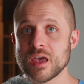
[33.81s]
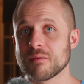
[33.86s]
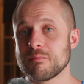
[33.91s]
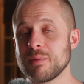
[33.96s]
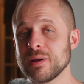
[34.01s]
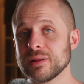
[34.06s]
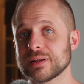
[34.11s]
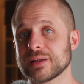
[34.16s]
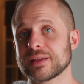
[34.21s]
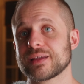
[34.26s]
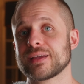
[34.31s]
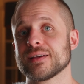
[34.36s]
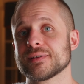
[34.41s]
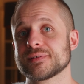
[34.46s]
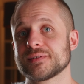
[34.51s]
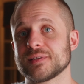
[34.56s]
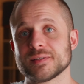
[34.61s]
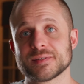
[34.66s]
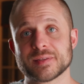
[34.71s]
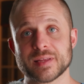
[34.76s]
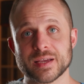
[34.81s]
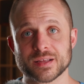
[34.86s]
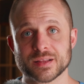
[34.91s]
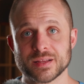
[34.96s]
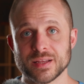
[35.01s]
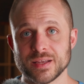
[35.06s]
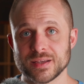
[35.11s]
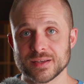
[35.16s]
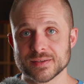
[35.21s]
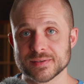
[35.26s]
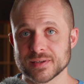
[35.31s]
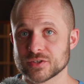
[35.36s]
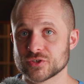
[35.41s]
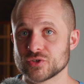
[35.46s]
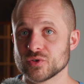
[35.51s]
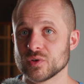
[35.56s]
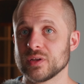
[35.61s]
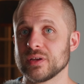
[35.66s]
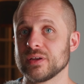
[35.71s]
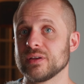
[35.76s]
but I guess this technique is
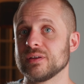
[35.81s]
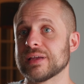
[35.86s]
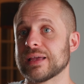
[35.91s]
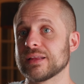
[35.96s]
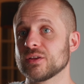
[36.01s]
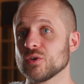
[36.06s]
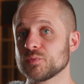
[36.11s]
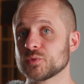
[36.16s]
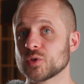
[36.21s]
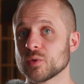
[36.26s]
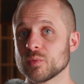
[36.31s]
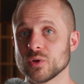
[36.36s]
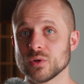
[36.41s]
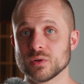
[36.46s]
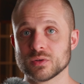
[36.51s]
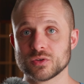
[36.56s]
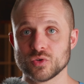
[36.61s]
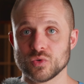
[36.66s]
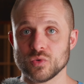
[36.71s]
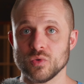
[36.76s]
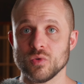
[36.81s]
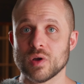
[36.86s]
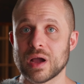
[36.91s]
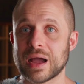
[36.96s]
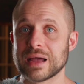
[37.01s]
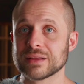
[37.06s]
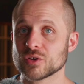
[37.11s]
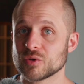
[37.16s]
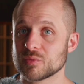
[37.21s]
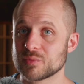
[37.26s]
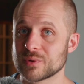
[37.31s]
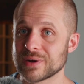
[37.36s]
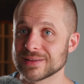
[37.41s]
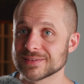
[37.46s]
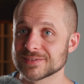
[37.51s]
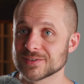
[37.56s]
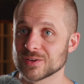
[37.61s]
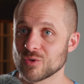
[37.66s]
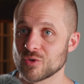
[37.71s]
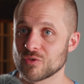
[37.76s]
actually adaptable to other
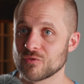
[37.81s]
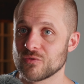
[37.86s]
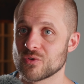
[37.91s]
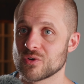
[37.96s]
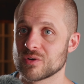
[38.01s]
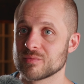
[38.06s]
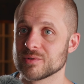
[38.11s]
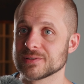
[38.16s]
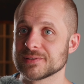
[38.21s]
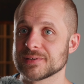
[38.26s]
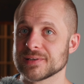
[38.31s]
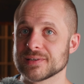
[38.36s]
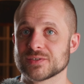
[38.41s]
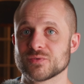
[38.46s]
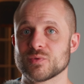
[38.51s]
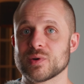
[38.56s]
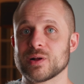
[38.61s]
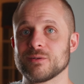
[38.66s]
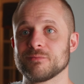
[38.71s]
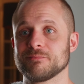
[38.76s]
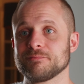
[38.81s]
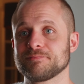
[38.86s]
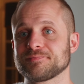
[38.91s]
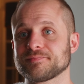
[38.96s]
brands' log formats as well.